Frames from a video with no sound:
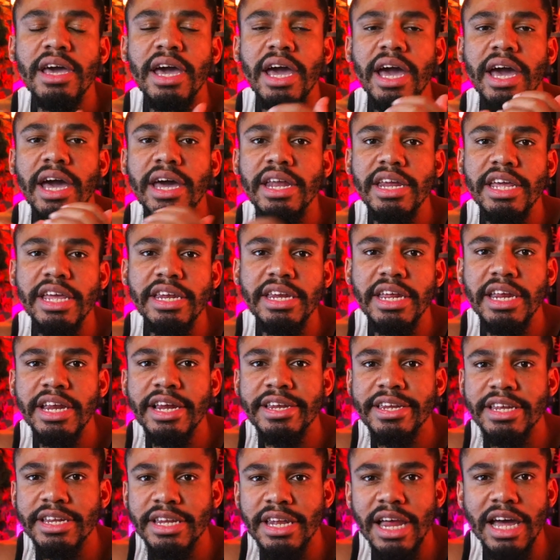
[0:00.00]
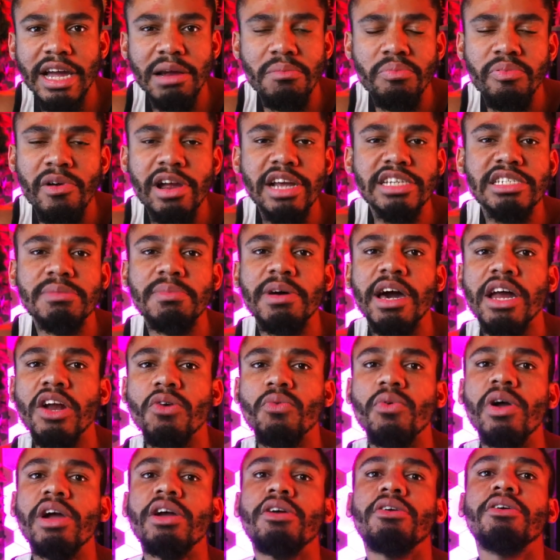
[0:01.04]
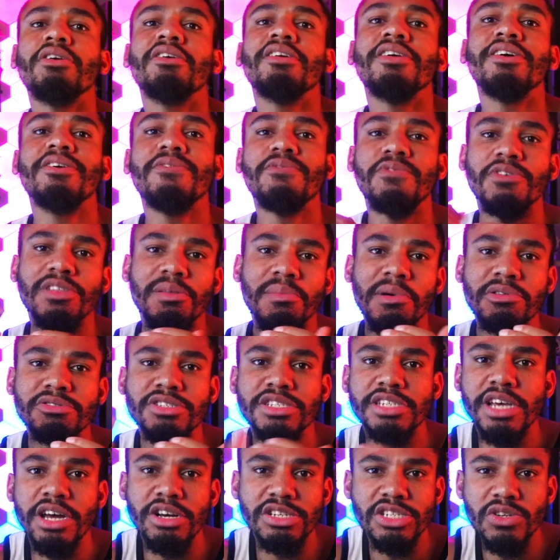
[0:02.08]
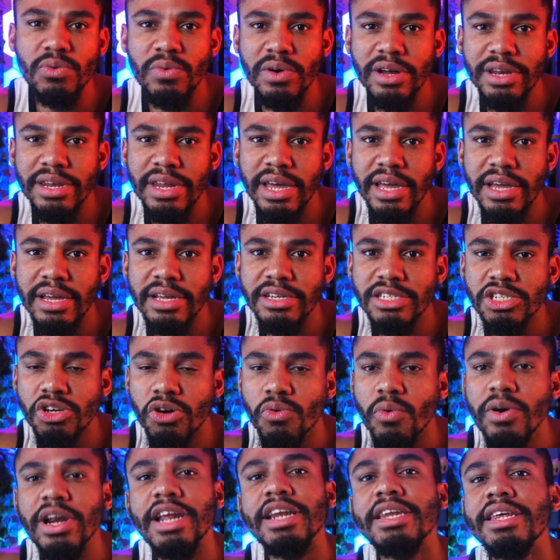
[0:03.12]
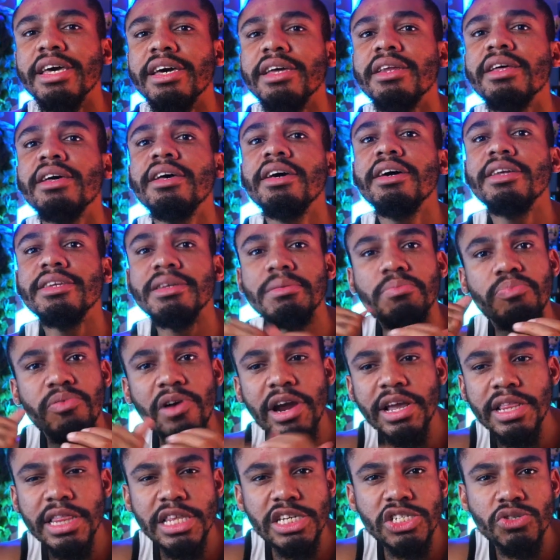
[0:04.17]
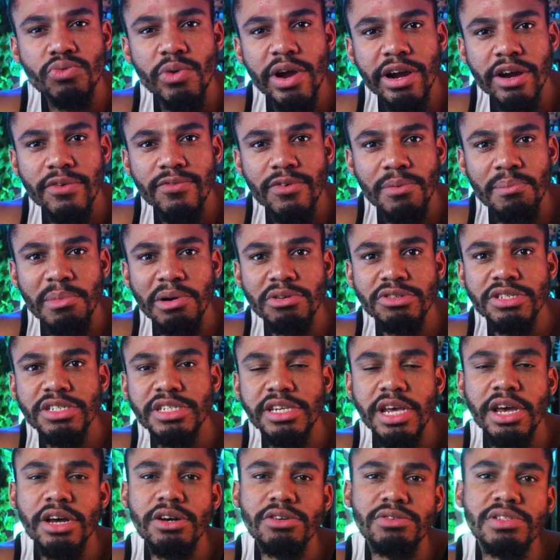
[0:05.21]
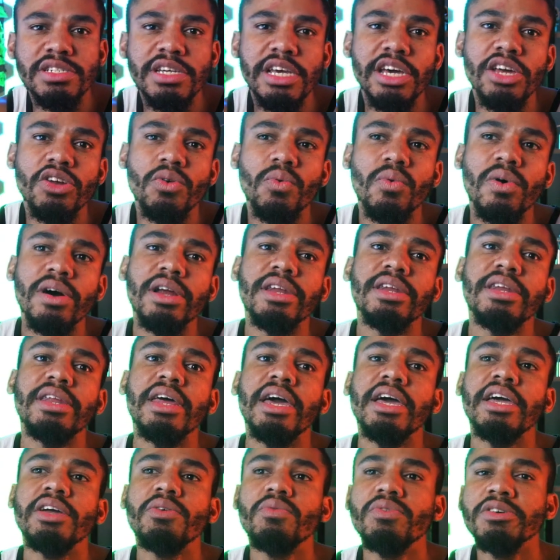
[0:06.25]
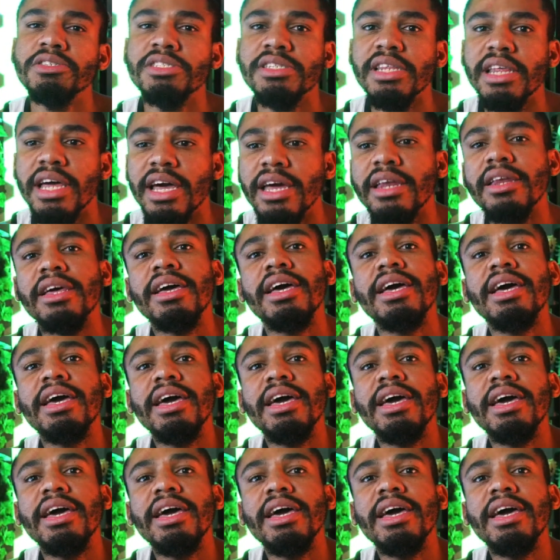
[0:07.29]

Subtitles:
and he needed to like break some kind of record for the most sales in one day. So what he did to break this record for most sales in one day was that